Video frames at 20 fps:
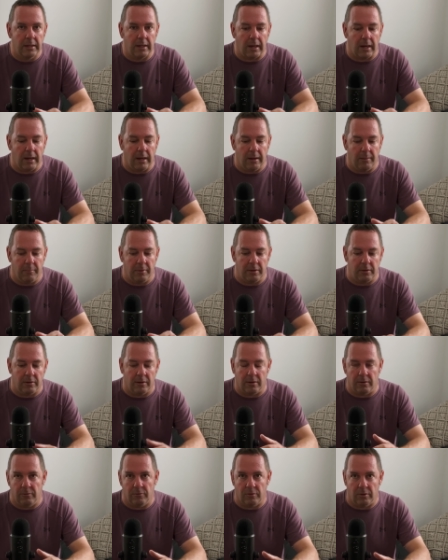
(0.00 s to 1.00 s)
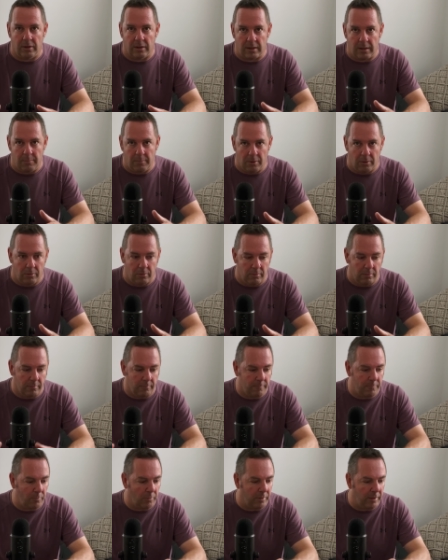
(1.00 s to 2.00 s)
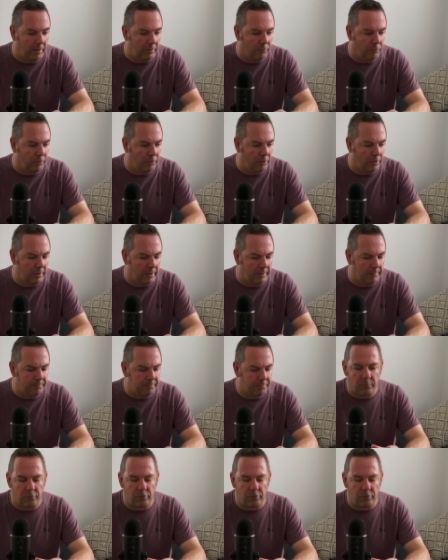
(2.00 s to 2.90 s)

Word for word: um, and you can sort of come along for that journey.